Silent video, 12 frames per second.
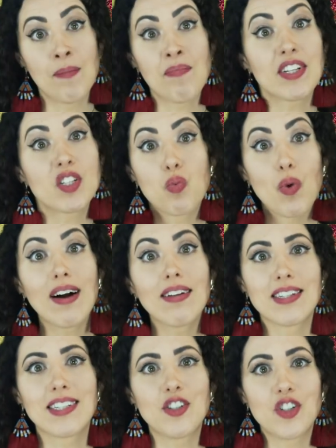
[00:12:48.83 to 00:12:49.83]
as well
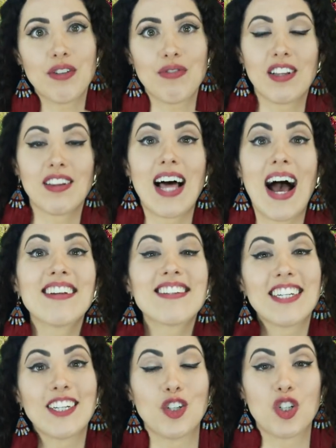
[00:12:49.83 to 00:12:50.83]
as achieving
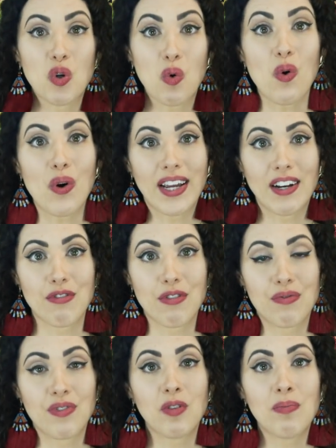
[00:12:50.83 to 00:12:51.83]
lasting joy and
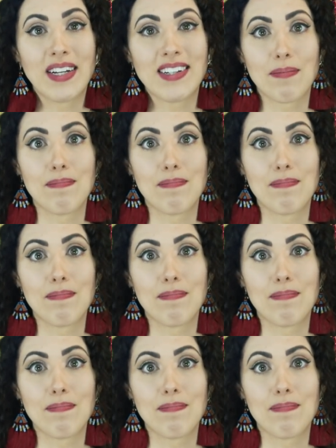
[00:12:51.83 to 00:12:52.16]
fulfillment,